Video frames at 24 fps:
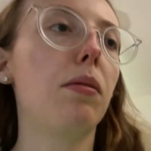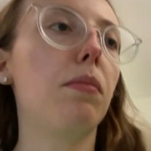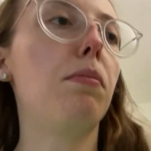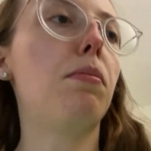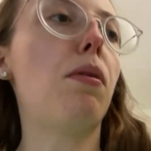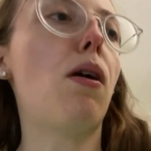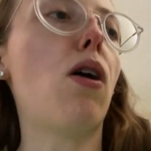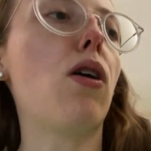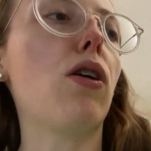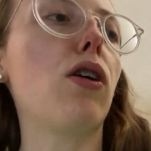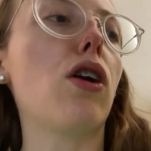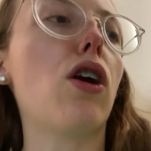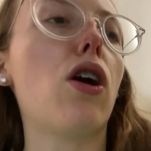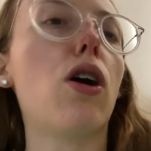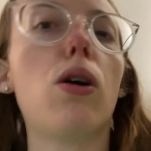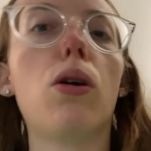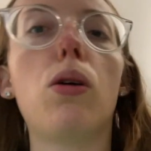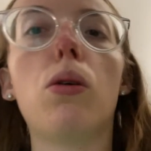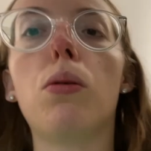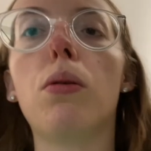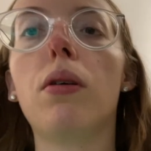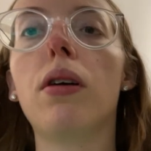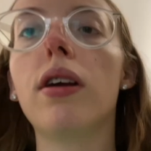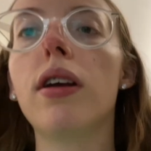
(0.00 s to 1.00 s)

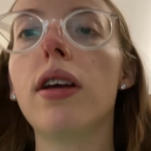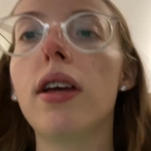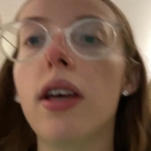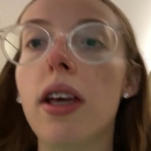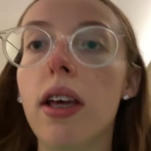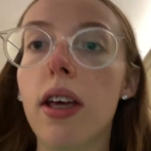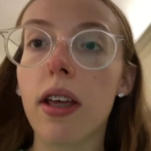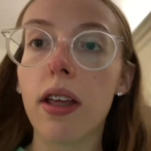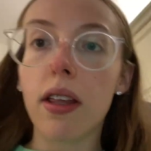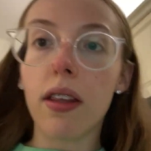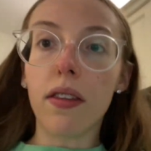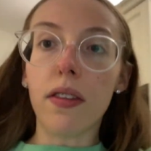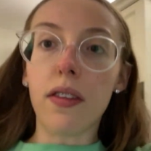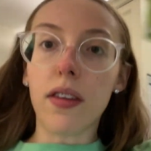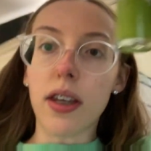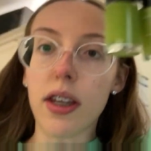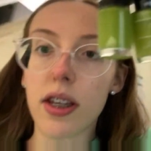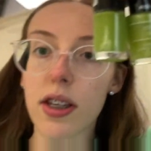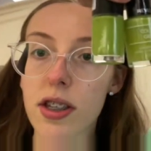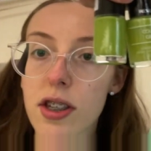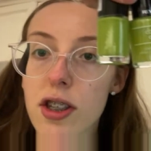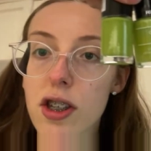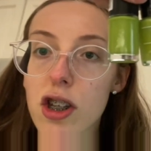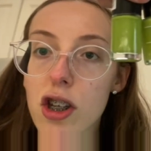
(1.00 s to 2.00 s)
borrow
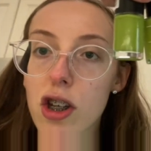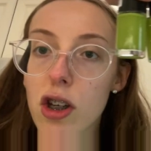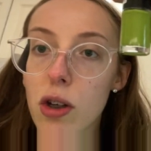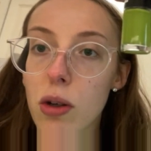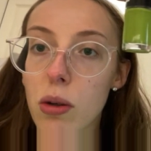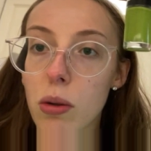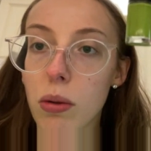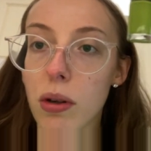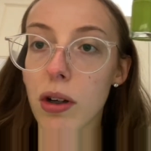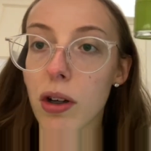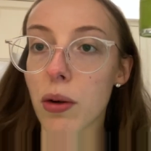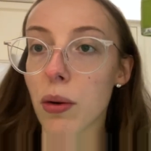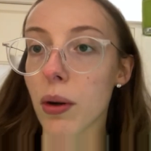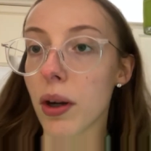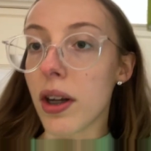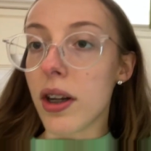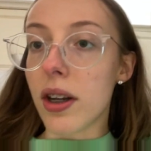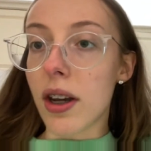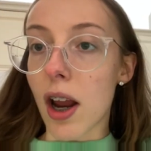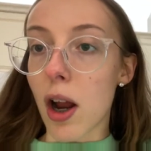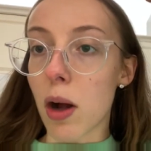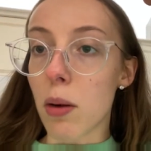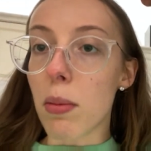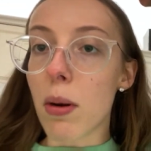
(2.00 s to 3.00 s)
these two green
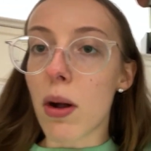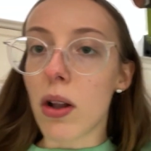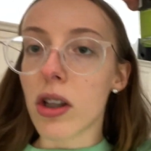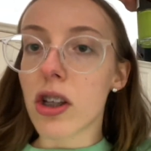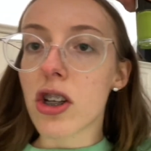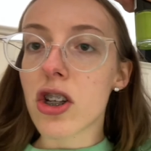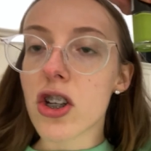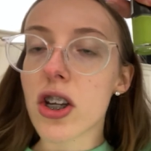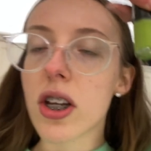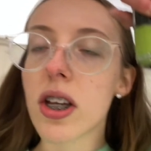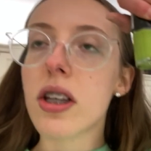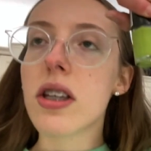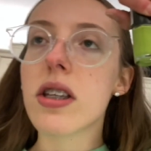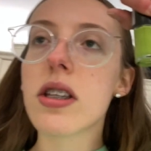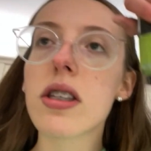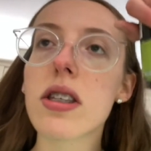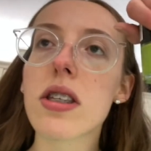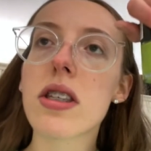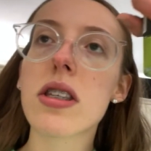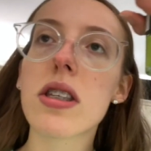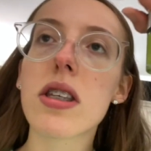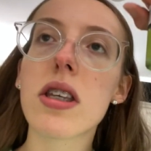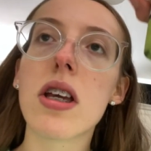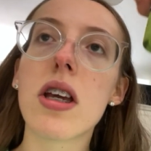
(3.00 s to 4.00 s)
nail
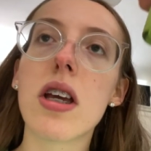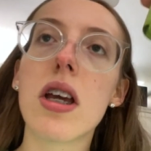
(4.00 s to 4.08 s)
polishes,